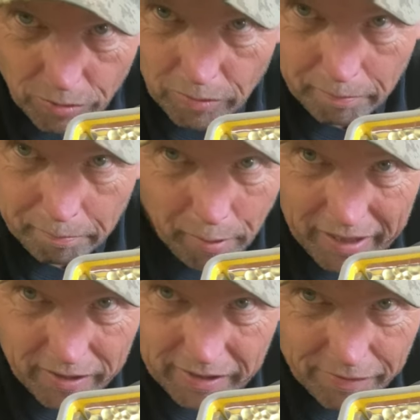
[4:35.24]
would
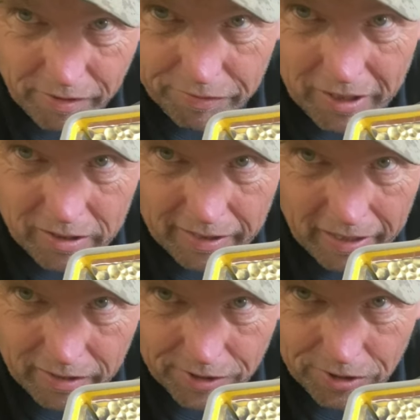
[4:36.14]
bust even if they stayed
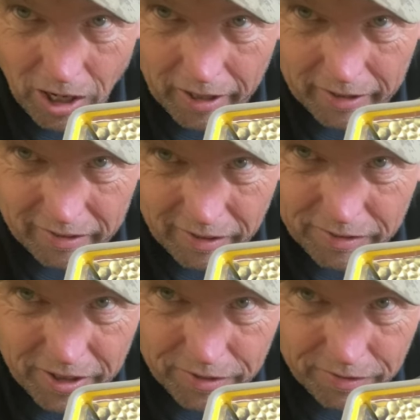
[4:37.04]
in the socket.
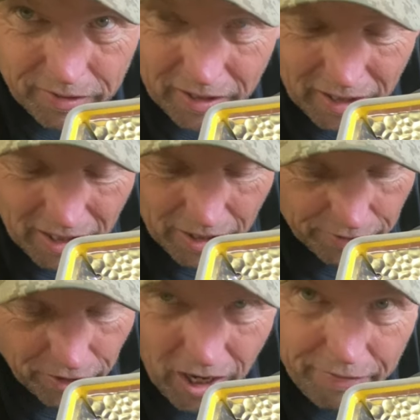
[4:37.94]

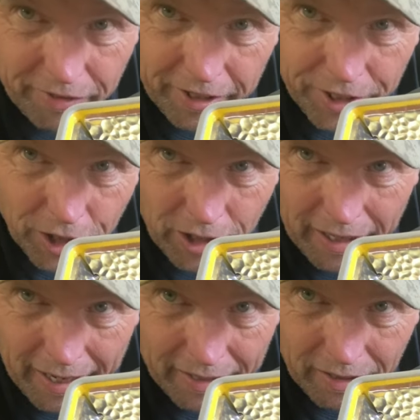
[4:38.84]
They're not very good
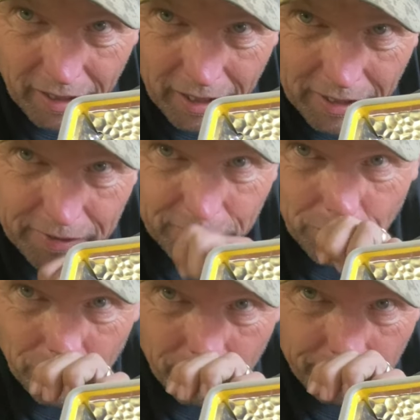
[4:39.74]
at
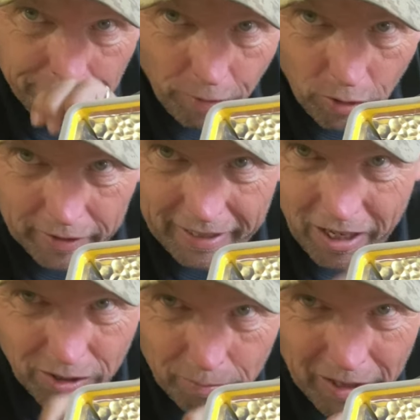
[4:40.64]
falling
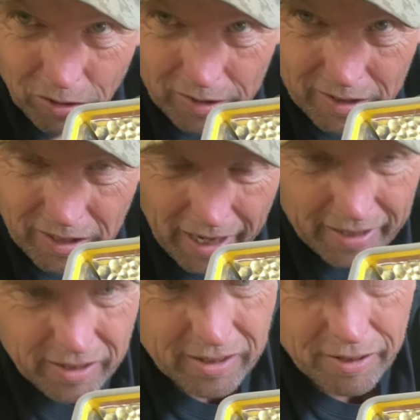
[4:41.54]
down the middle inside
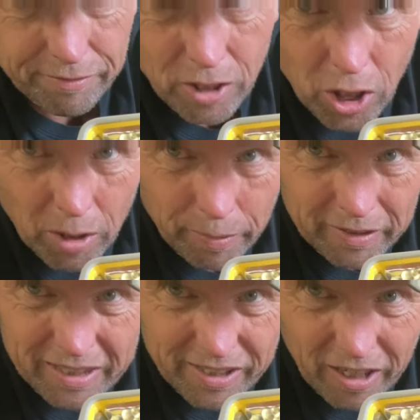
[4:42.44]
and stuff, but
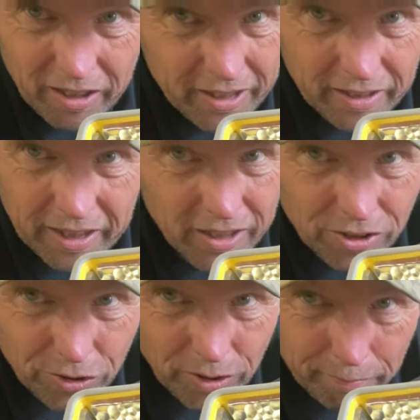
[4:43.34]
these LEDs
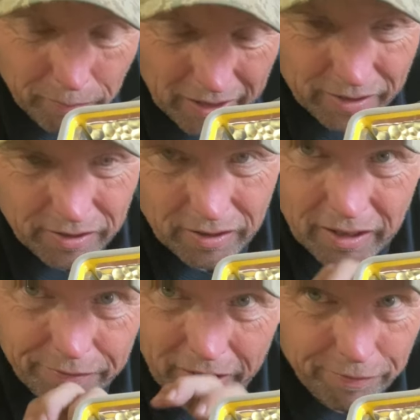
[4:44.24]
shouldn't bust
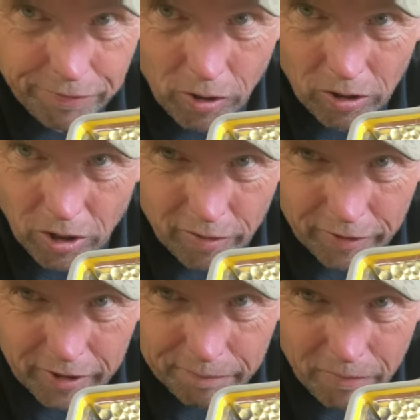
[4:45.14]
if they fall
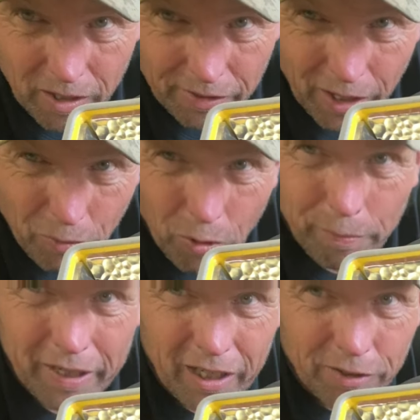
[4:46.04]
over. They won't
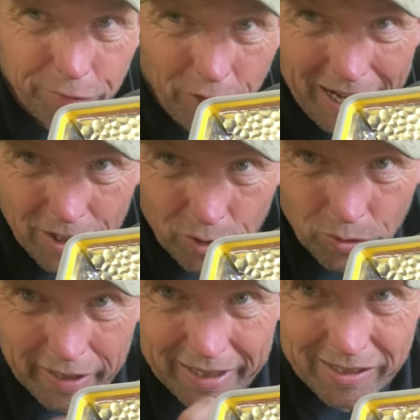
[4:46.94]
be as
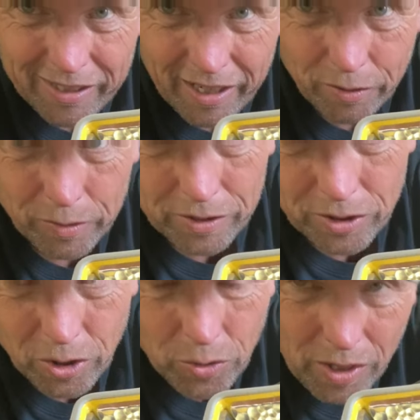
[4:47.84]
fragile as the other ones.
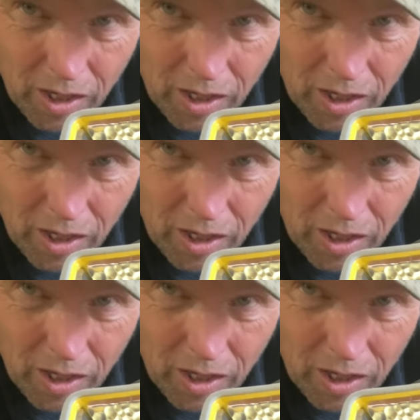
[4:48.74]
So